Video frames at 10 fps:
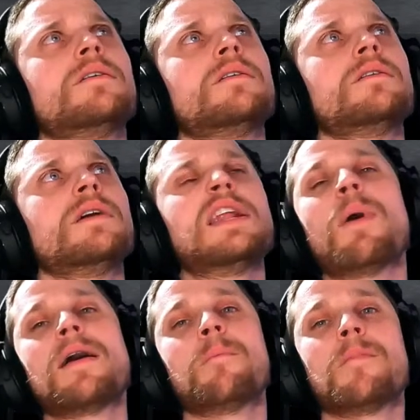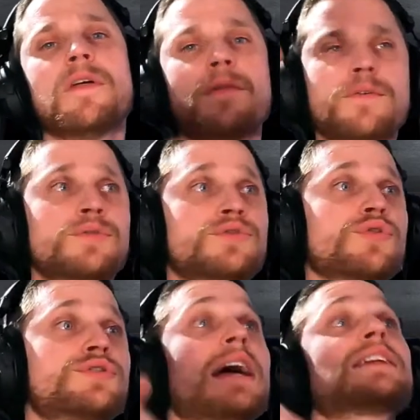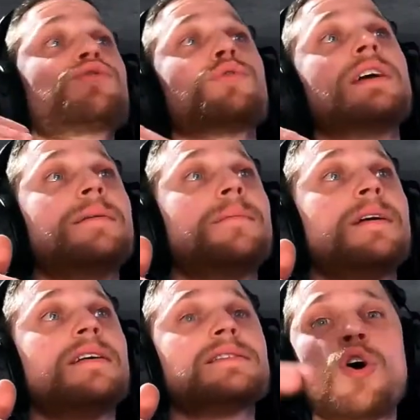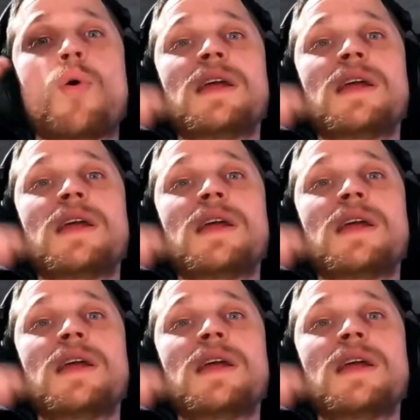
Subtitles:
Anyway, the trajectory is going